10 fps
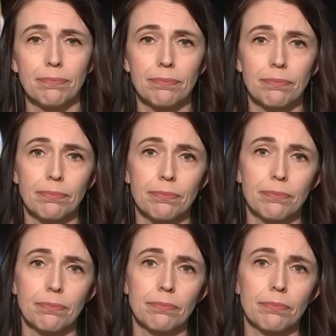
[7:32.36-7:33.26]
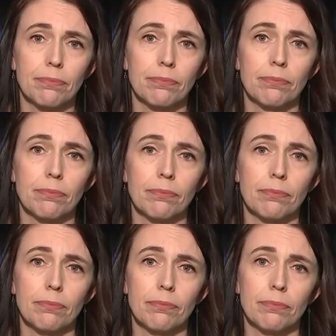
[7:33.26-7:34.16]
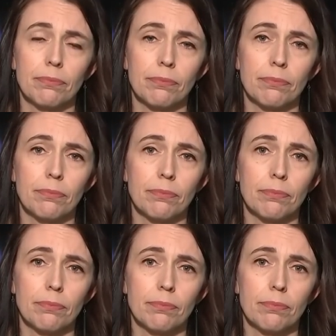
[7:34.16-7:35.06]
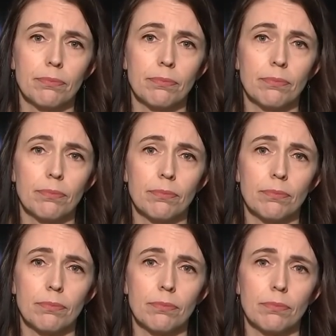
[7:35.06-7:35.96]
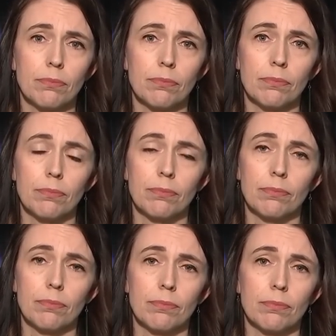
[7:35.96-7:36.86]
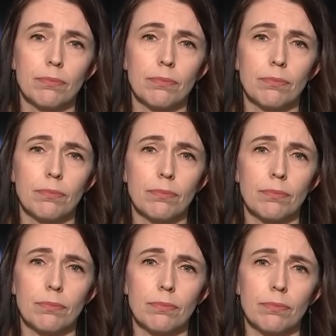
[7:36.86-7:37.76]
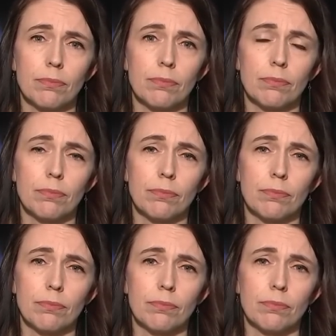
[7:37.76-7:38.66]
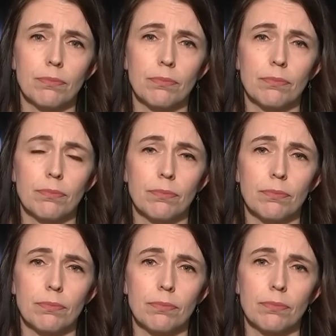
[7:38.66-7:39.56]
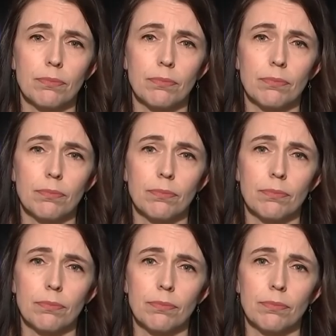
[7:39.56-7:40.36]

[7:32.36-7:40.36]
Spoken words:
The person shown says nothing.